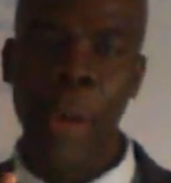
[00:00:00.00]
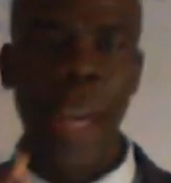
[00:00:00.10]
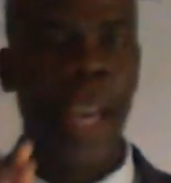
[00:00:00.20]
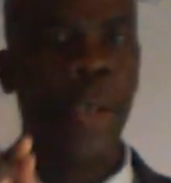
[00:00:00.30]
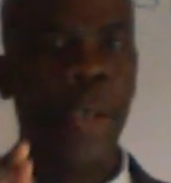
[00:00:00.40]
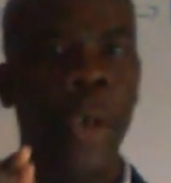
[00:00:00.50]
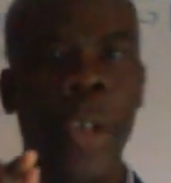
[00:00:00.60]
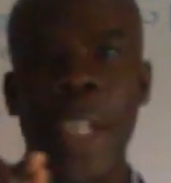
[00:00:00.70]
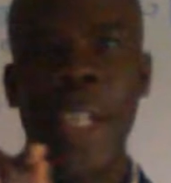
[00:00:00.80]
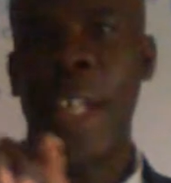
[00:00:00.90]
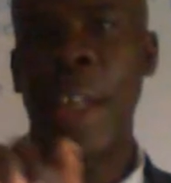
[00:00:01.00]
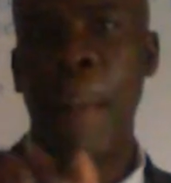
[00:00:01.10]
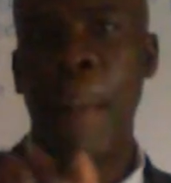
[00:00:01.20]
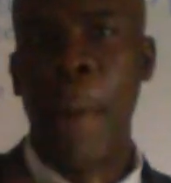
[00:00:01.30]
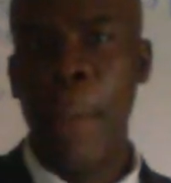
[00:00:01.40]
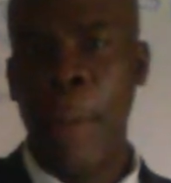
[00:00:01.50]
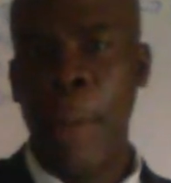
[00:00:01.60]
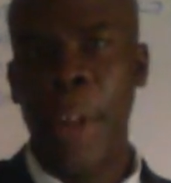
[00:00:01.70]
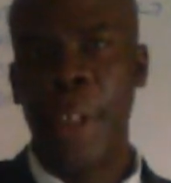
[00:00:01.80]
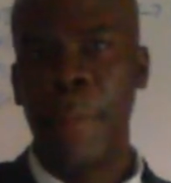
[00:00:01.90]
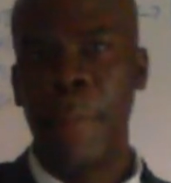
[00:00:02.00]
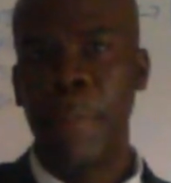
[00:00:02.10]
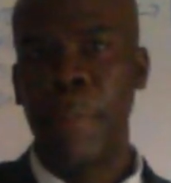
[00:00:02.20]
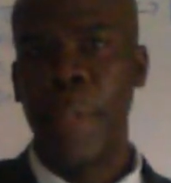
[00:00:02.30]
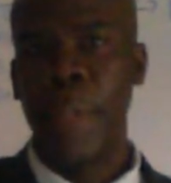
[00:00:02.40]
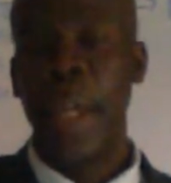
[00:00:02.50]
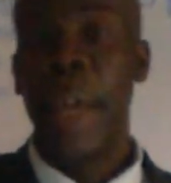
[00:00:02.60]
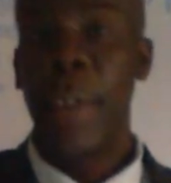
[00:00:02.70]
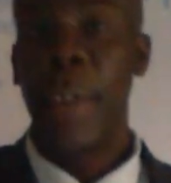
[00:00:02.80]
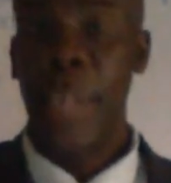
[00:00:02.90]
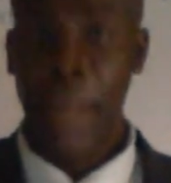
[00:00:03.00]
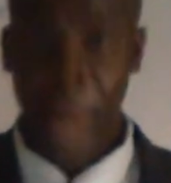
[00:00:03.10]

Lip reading: it will go just like on the point. For example,